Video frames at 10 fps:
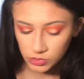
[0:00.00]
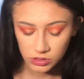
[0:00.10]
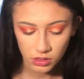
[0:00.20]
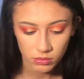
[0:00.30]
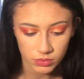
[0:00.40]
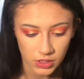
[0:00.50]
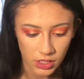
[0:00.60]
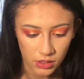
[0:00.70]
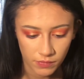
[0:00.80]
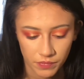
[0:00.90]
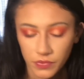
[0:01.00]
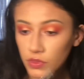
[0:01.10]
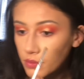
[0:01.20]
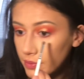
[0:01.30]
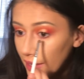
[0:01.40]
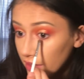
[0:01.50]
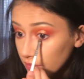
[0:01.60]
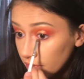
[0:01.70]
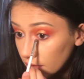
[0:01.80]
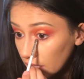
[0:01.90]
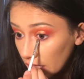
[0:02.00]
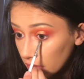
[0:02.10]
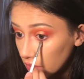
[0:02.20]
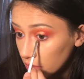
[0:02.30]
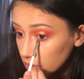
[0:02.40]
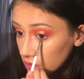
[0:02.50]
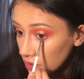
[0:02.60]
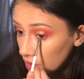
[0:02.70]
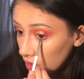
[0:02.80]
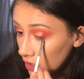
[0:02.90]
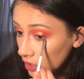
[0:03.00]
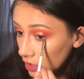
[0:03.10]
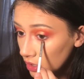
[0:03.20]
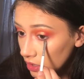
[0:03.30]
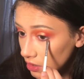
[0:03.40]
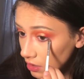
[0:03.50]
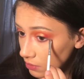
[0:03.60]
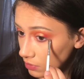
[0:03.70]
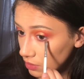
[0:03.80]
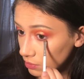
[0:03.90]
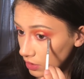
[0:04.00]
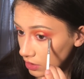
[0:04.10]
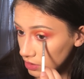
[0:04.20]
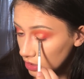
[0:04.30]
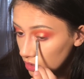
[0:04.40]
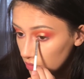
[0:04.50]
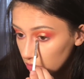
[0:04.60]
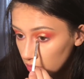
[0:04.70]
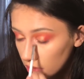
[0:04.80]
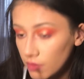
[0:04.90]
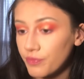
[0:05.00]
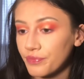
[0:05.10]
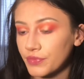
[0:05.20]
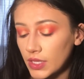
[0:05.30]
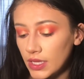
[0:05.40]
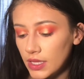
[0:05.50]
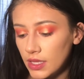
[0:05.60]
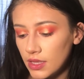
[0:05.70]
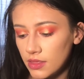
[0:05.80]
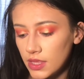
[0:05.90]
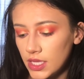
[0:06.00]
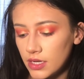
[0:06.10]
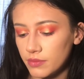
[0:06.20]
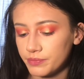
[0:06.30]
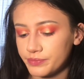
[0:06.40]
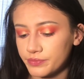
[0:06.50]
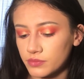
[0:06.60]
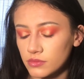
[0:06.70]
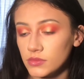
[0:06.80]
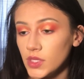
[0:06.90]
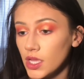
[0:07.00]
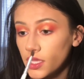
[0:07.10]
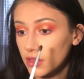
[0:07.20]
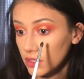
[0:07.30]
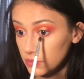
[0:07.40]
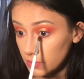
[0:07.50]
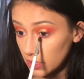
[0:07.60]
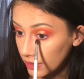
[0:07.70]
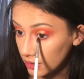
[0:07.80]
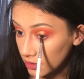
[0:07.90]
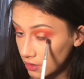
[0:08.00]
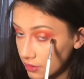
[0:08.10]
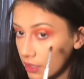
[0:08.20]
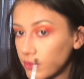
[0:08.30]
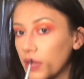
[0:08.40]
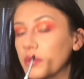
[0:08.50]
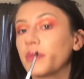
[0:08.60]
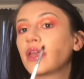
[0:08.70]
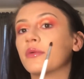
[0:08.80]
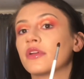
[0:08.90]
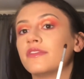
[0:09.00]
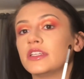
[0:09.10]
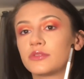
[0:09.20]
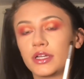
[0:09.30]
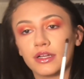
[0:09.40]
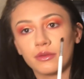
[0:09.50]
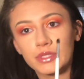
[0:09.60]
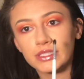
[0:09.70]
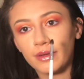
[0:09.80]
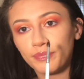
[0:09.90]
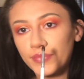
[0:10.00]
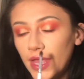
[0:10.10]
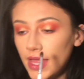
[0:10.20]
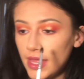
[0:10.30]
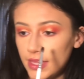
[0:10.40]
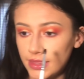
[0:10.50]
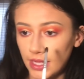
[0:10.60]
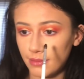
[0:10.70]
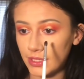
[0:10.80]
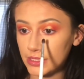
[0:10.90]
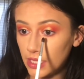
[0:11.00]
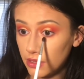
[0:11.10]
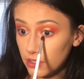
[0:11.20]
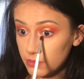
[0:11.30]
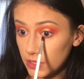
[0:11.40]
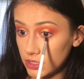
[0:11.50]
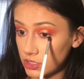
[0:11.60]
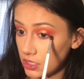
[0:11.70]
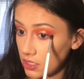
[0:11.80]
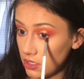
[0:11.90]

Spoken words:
Just gonna bring the red very close. Then I'm gonna bring it down. Then take this brush and, okay, I'm probably making a weird face right now. Let me stop. Then I'm gonna take this brush